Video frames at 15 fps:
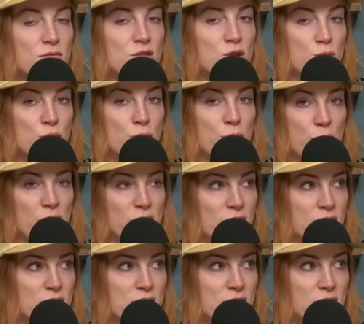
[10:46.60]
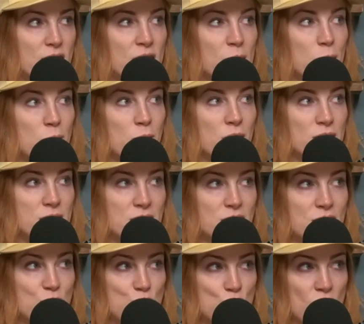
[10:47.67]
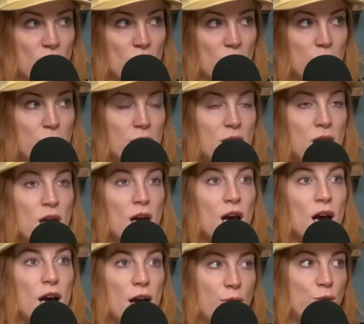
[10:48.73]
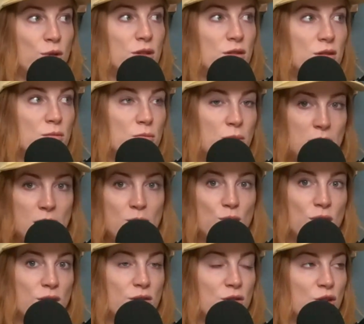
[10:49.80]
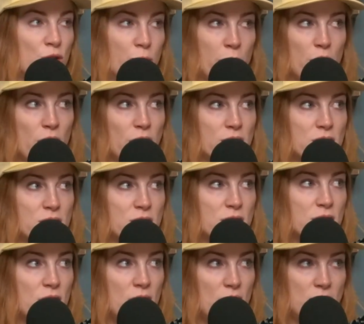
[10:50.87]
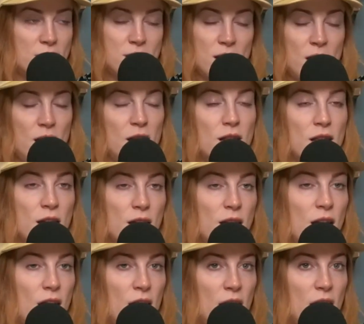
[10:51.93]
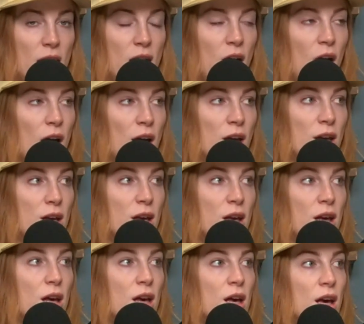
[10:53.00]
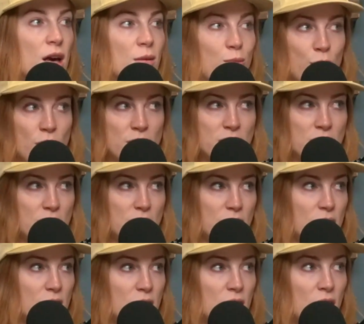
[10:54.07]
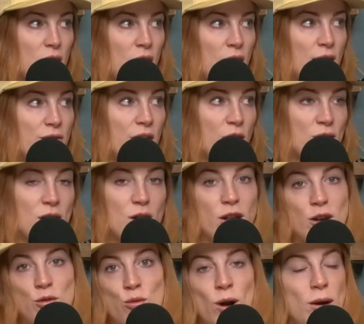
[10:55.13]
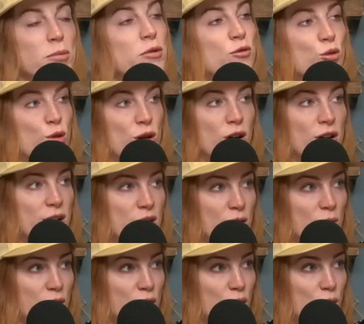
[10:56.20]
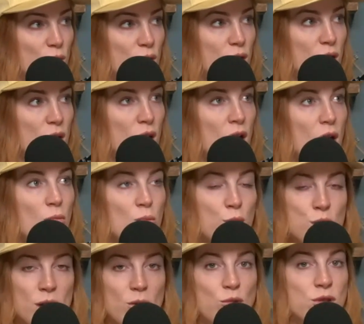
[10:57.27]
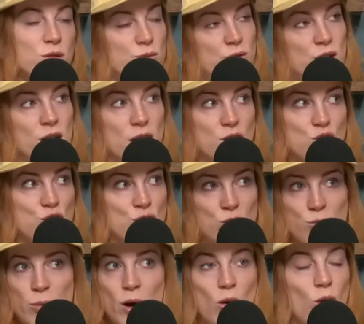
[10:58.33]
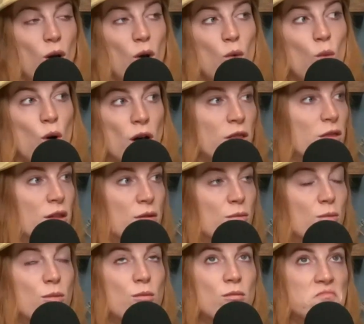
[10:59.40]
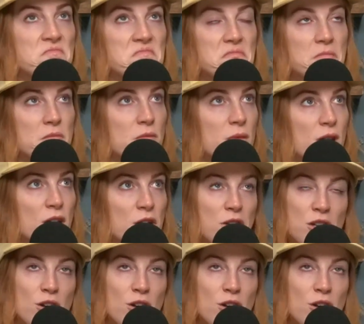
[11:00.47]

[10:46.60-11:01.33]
to the pregnancy, a couple of months into the job, I would meet with your boss and say like, "Hey, I am pregnant. I found out like right before our interview, but I was very unsure about what you